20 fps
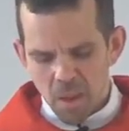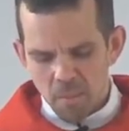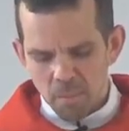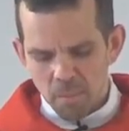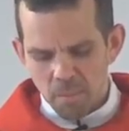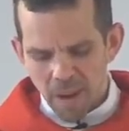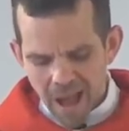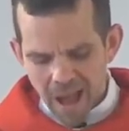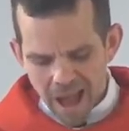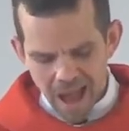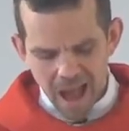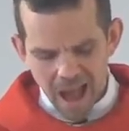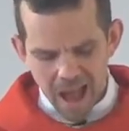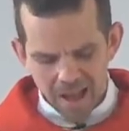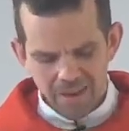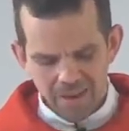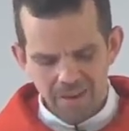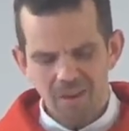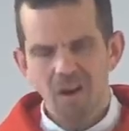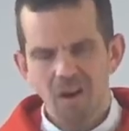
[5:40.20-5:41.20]

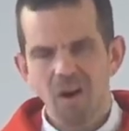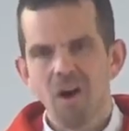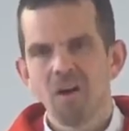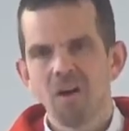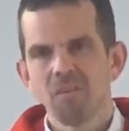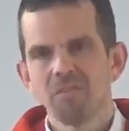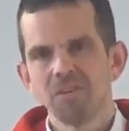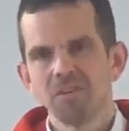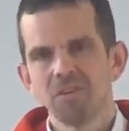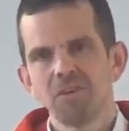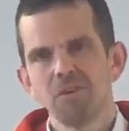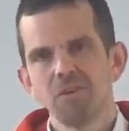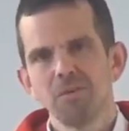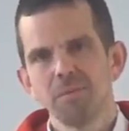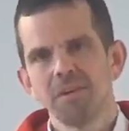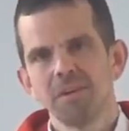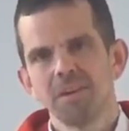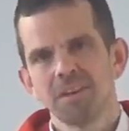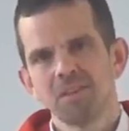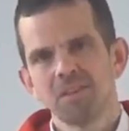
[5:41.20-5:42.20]
part of the
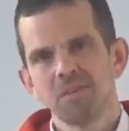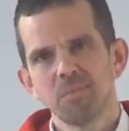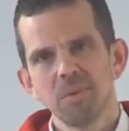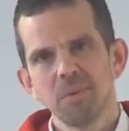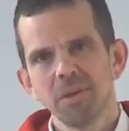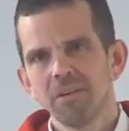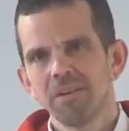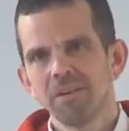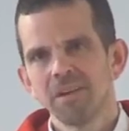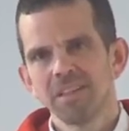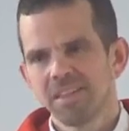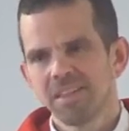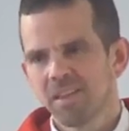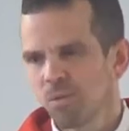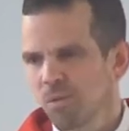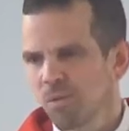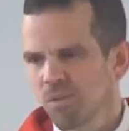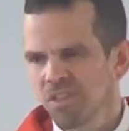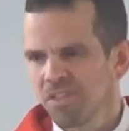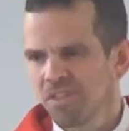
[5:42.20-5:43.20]
human experience, that
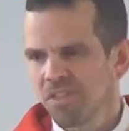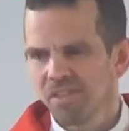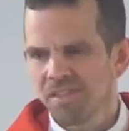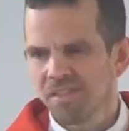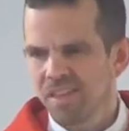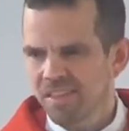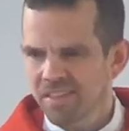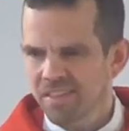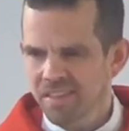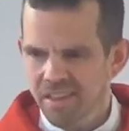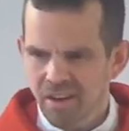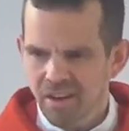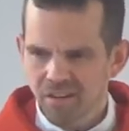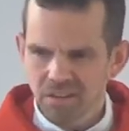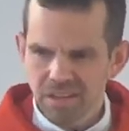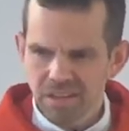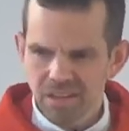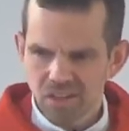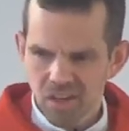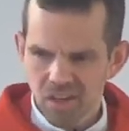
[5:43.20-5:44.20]
it wasn't
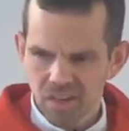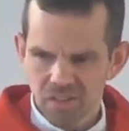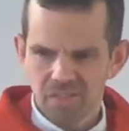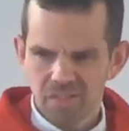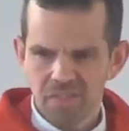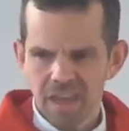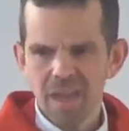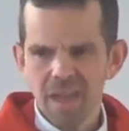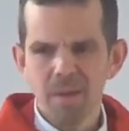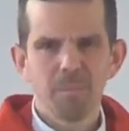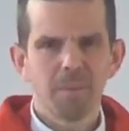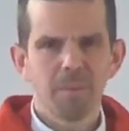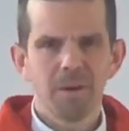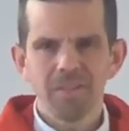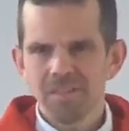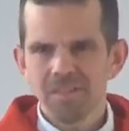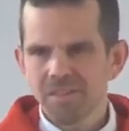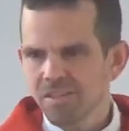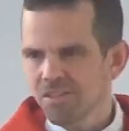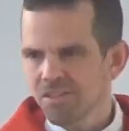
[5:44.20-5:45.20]
necessarily just them, but
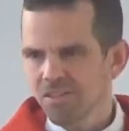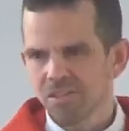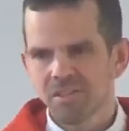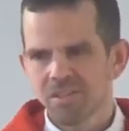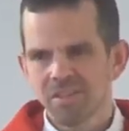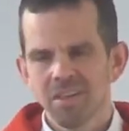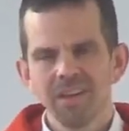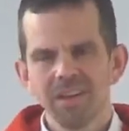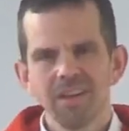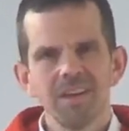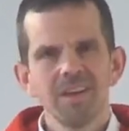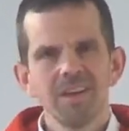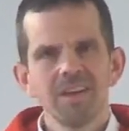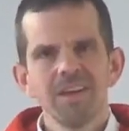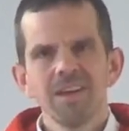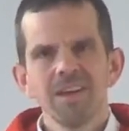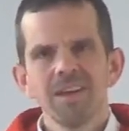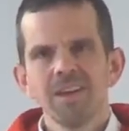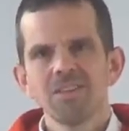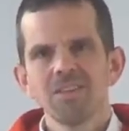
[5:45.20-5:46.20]
it's
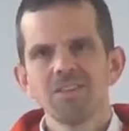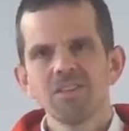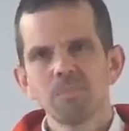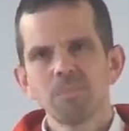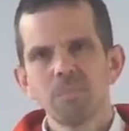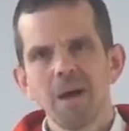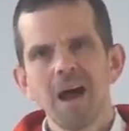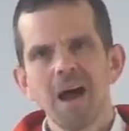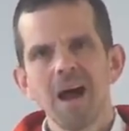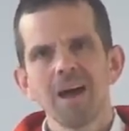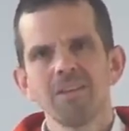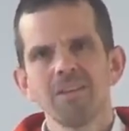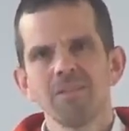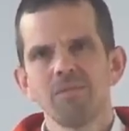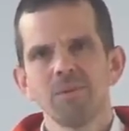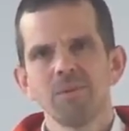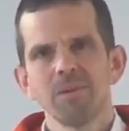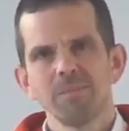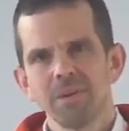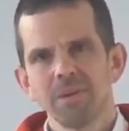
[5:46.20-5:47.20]
just part of
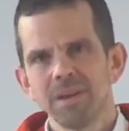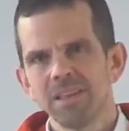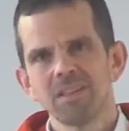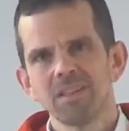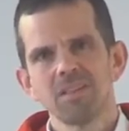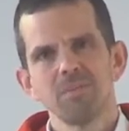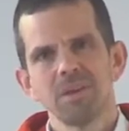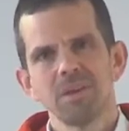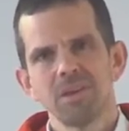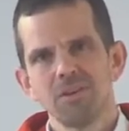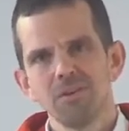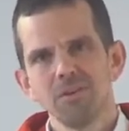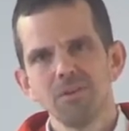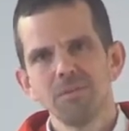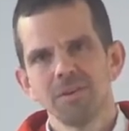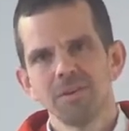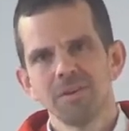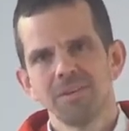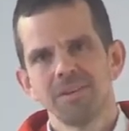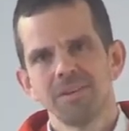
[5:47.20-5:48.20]
what it means to be
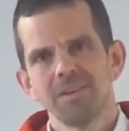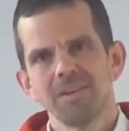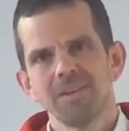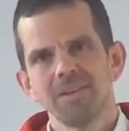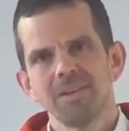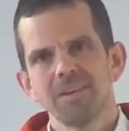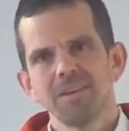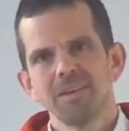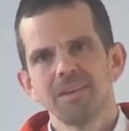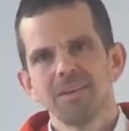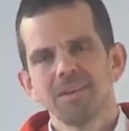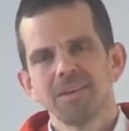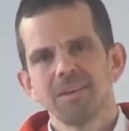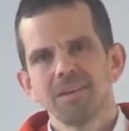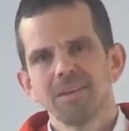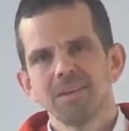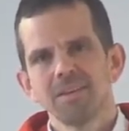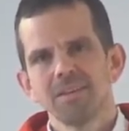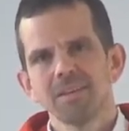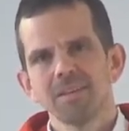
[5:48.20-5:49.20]
human.
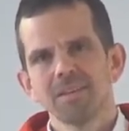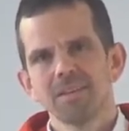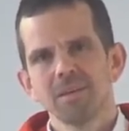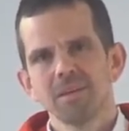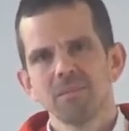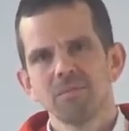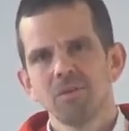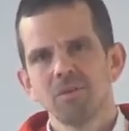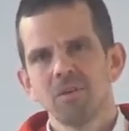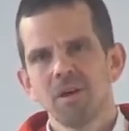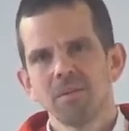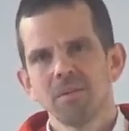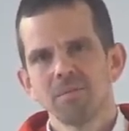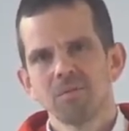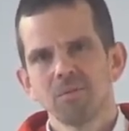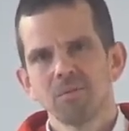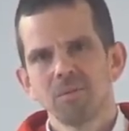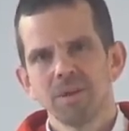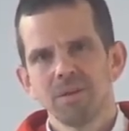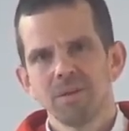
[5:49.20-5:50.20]
That
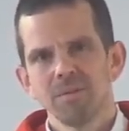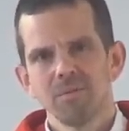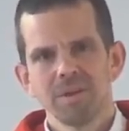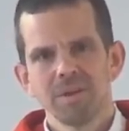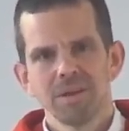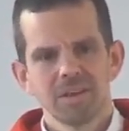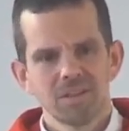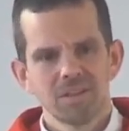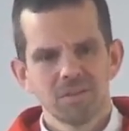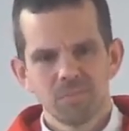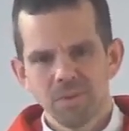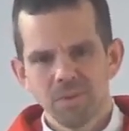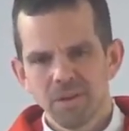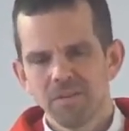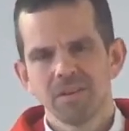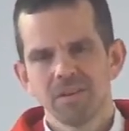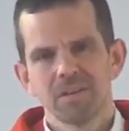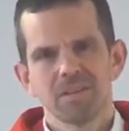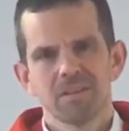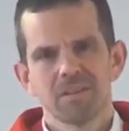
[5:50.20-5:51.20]
sometimes we
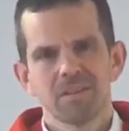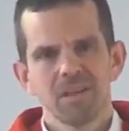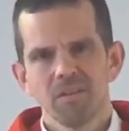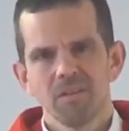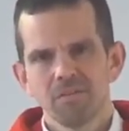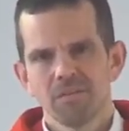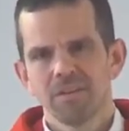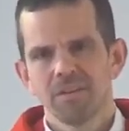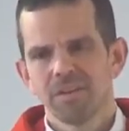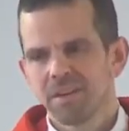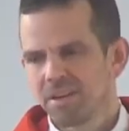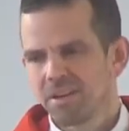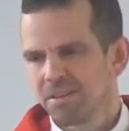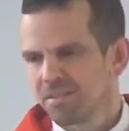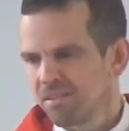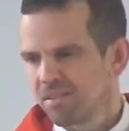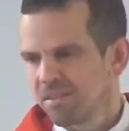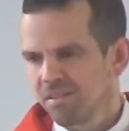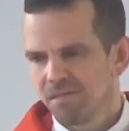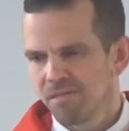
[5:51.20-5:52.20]
experience suffering
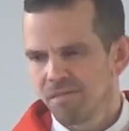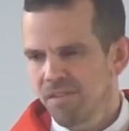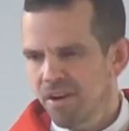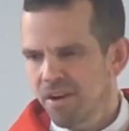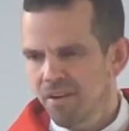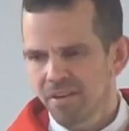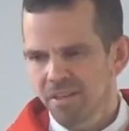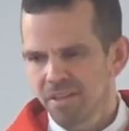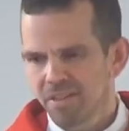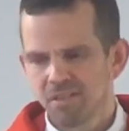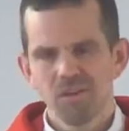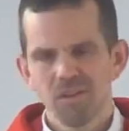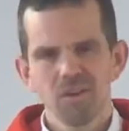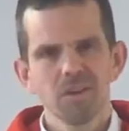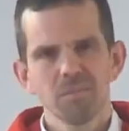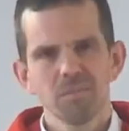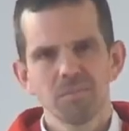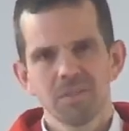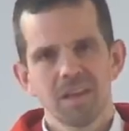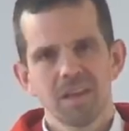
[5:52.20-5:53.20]
and various
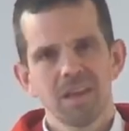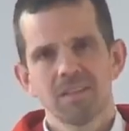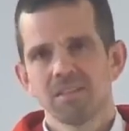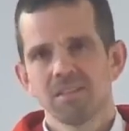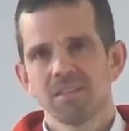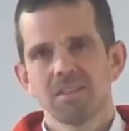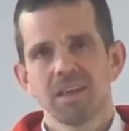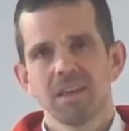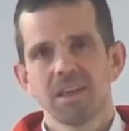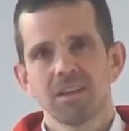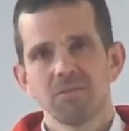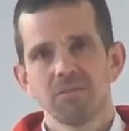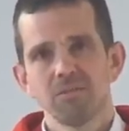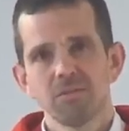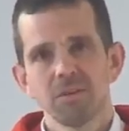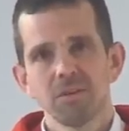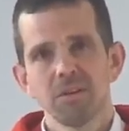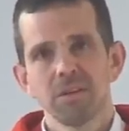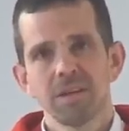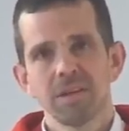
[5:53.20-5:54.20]
circumstances that can
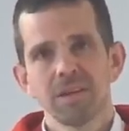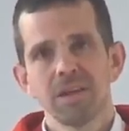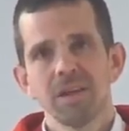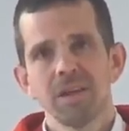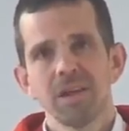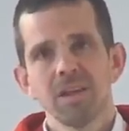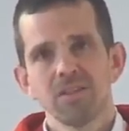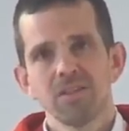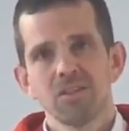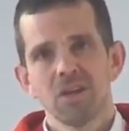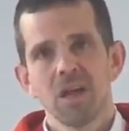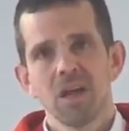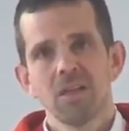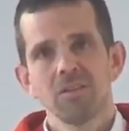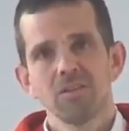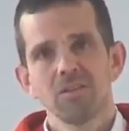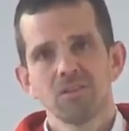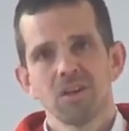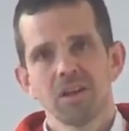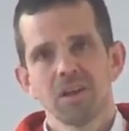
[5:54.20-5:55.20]
really
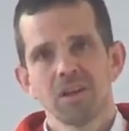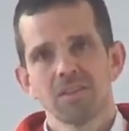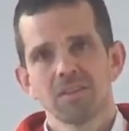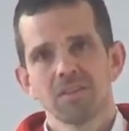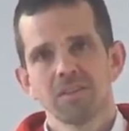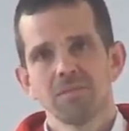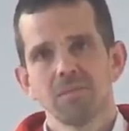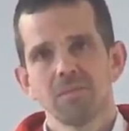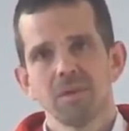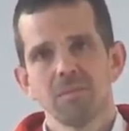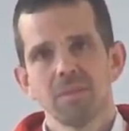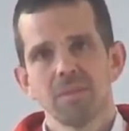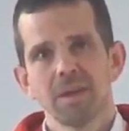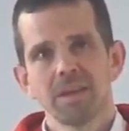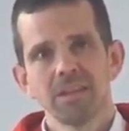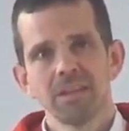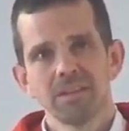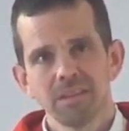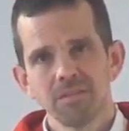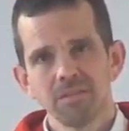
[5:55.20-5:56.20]
challenge us and
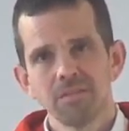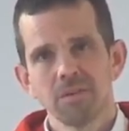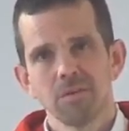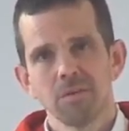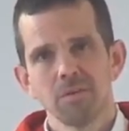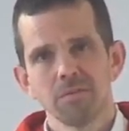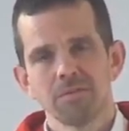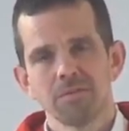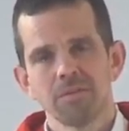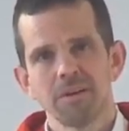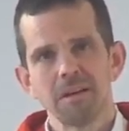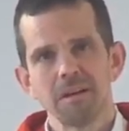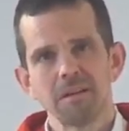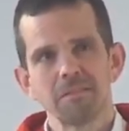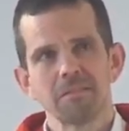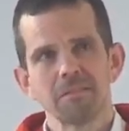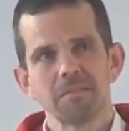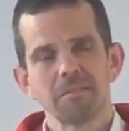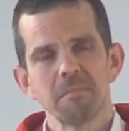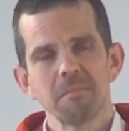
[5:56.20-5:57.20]
make it difficult for
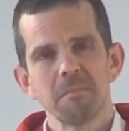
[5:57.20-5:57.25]
us.